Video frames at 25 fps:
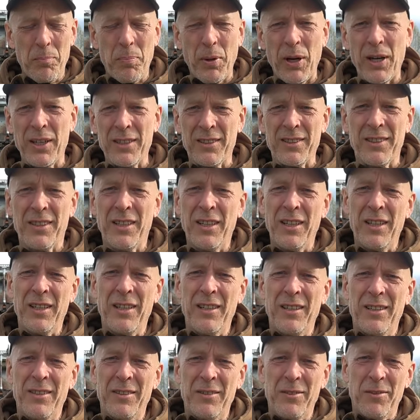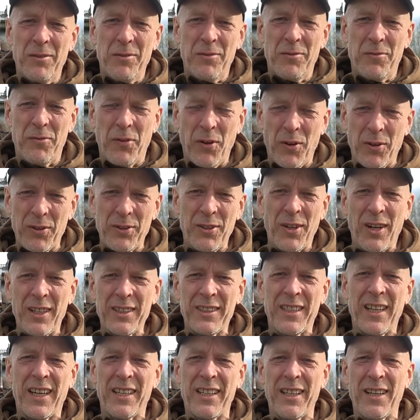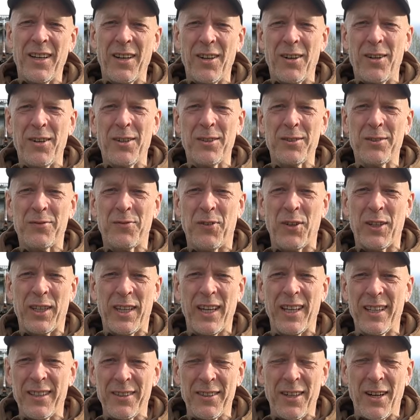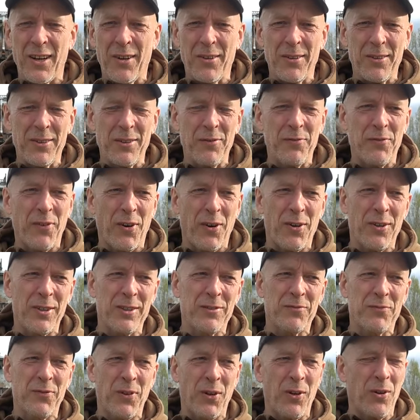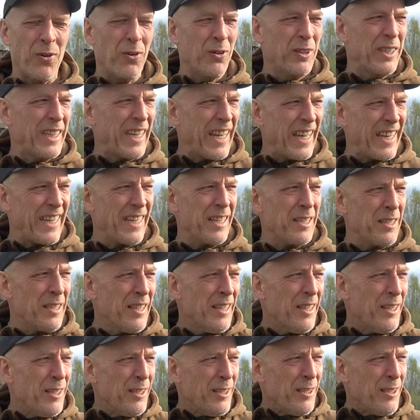but for not getting lost for getting out of the forest for getting